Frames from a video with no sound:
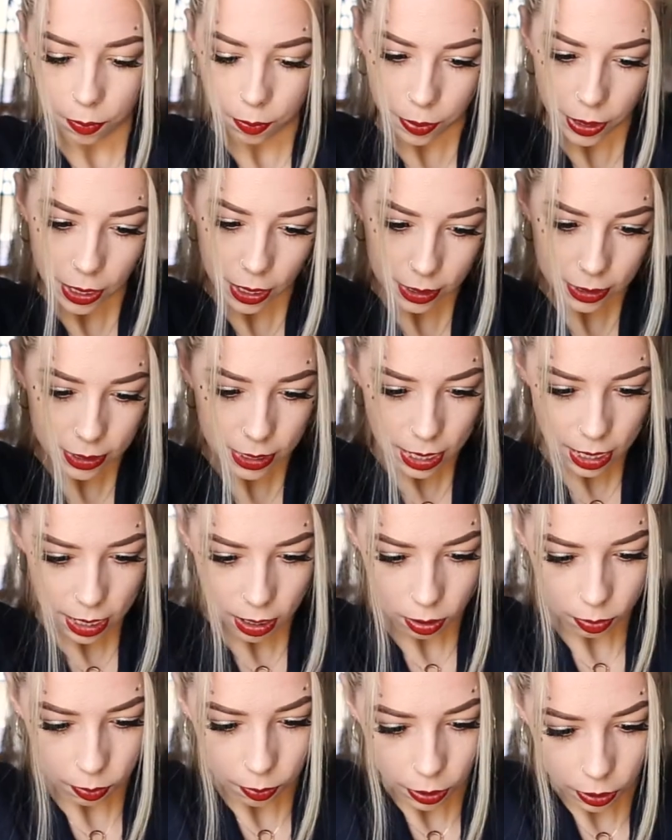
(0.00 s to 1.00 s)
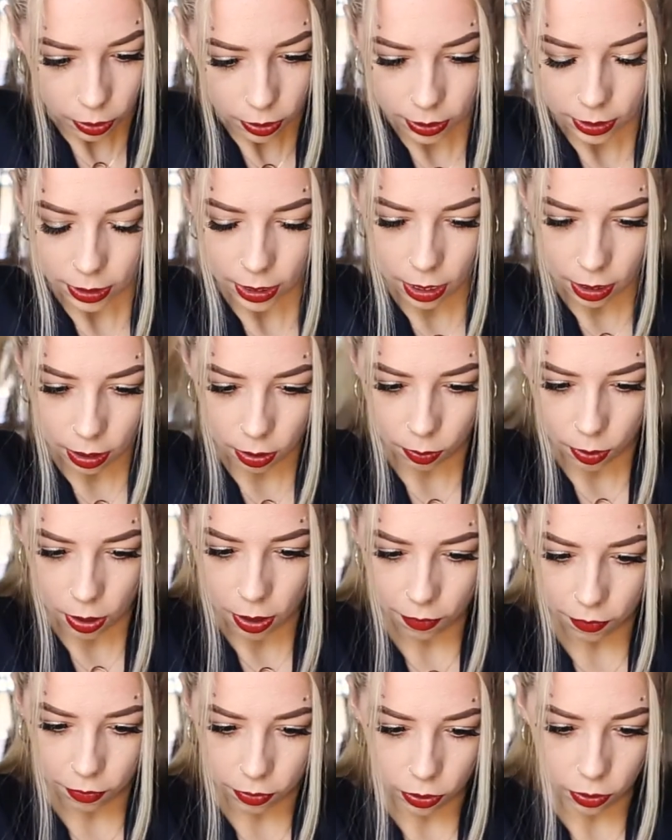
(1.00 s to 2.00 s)
pigtail, ponytail,
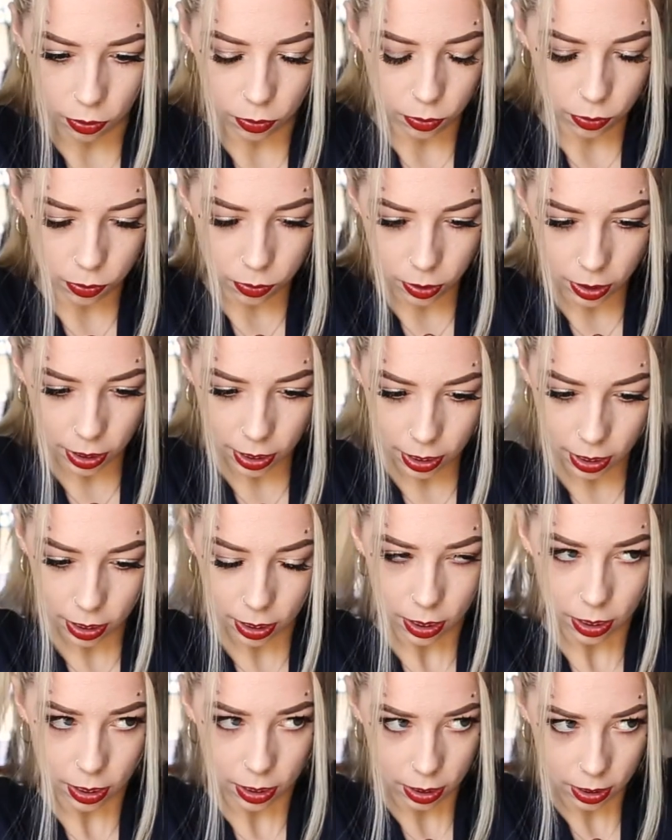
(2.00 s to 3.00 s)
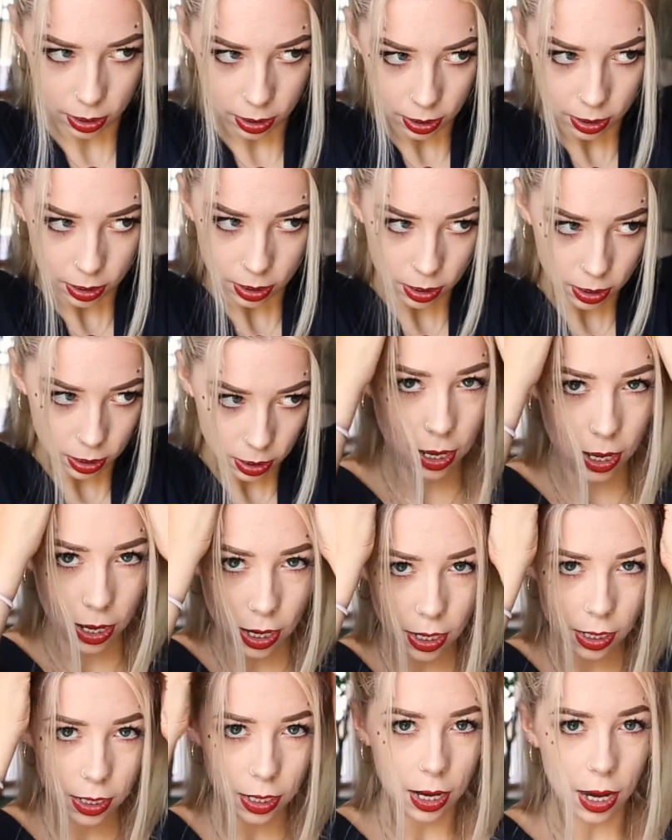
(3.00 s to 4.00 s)
whatever you call it.
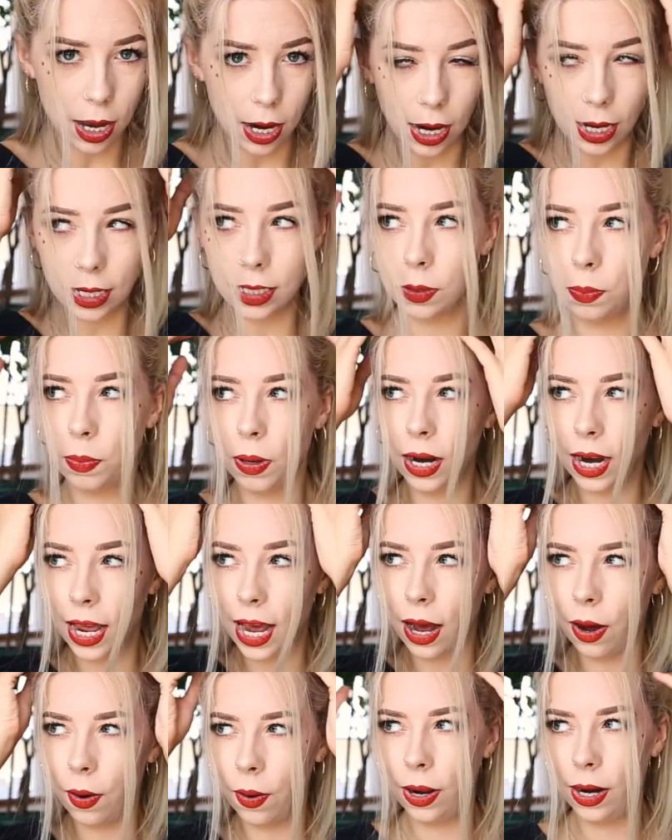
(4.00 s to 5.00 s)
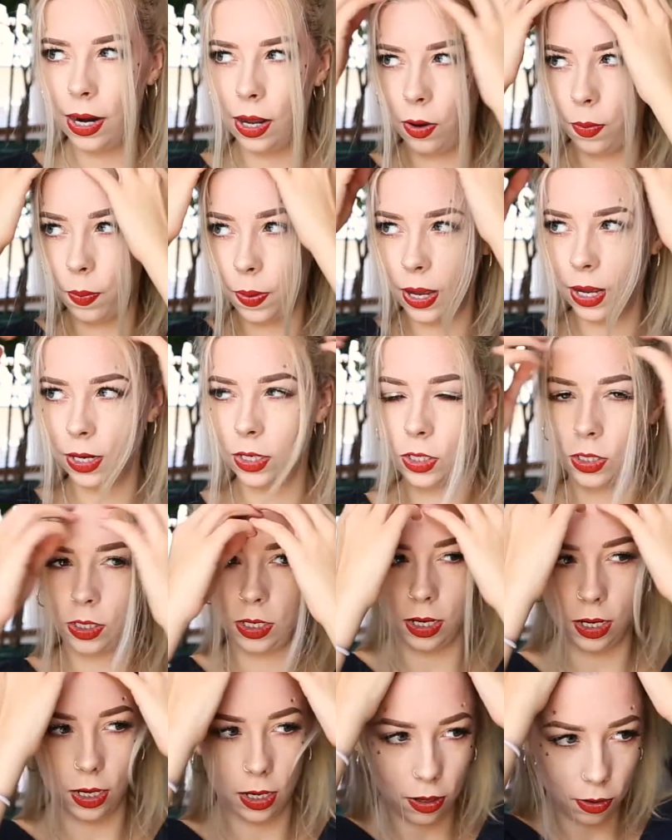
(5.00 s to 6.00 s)
I like to pull it out a little bit just
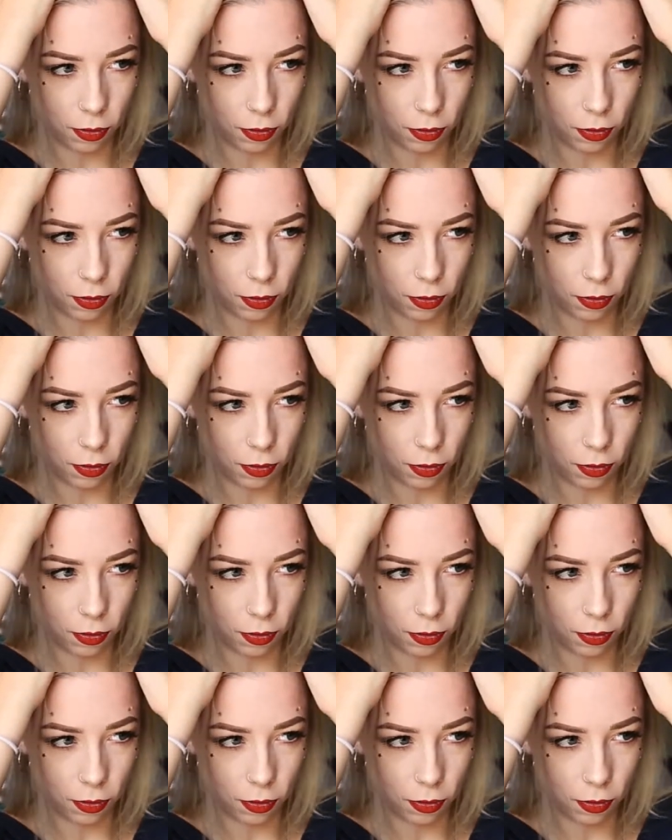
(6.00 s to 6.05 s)
to